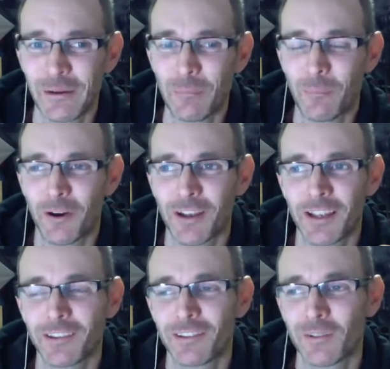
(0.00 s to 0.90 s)
But
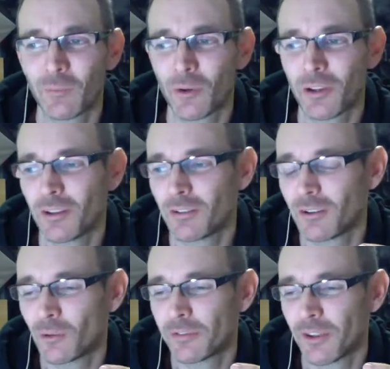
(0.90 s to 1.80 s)
it's we're
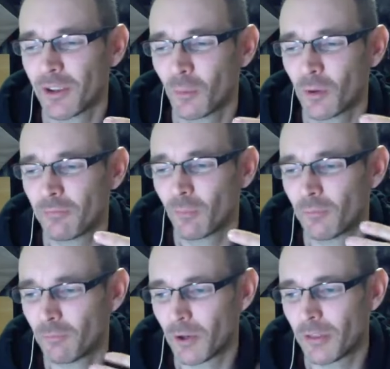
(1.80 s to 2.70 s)
also we
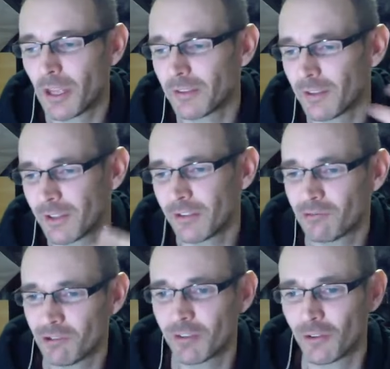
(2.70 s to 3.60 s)
we've both had these
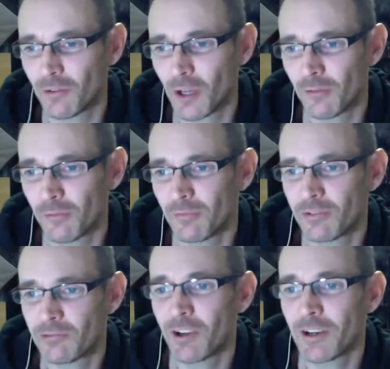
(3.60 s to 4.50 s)
histories of, of
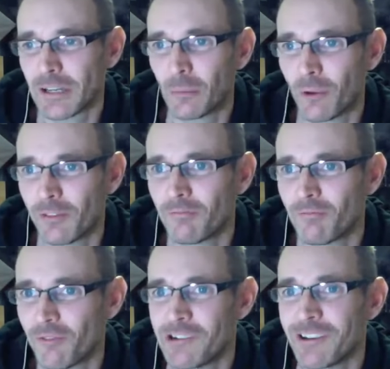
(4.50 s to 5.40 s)
struggling with
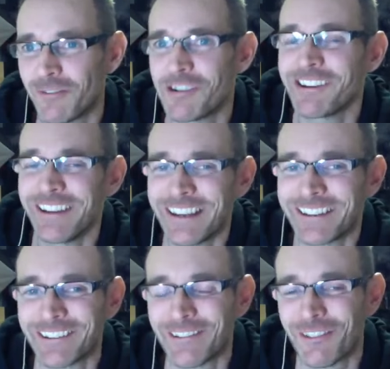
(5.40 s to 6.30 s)
very very
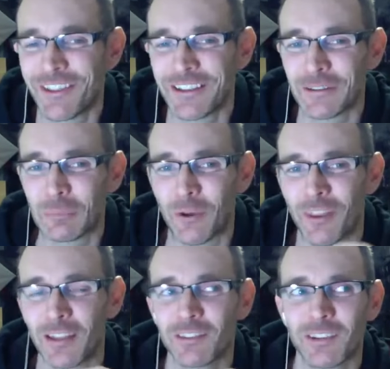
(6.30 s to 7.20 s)
negative things, but
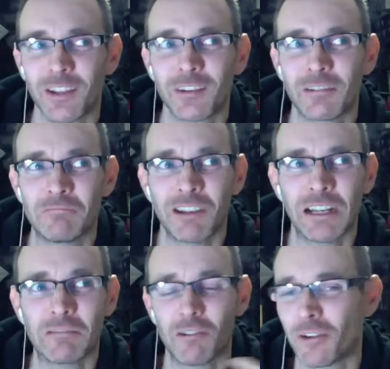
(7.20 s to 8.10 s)
that doesn't
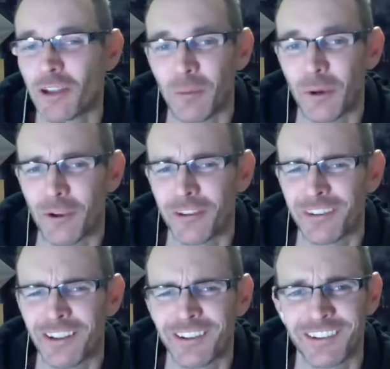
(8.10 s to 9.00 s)
really reflect my
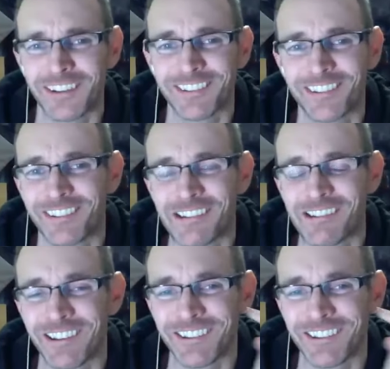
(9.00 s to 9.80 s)
personality necessarily.